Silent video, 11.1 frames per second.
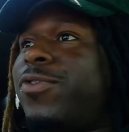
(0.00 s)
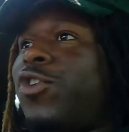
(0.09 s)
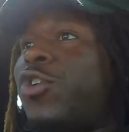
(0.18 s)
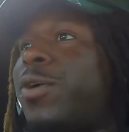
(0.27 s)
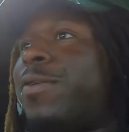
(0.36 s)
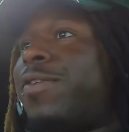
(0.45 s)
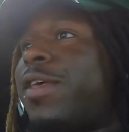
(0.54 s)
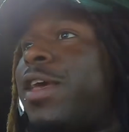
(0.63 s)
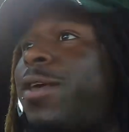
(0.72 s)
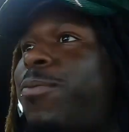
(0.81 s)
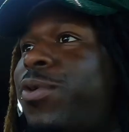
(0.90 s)
you know what I'm
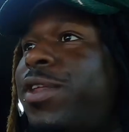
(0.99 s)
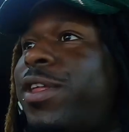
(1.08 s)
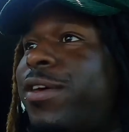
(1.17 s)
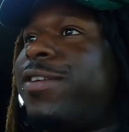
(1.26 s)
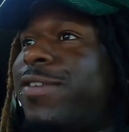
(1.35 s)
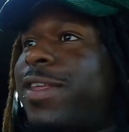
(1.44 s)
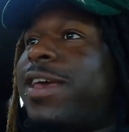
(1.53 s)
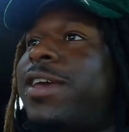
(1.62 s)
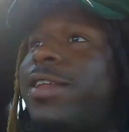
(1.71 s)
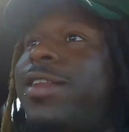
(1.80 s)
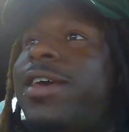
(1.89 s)
saying, and putting it on a
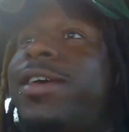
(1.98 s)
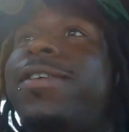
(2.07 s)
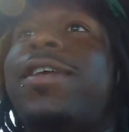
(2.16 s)
stand today.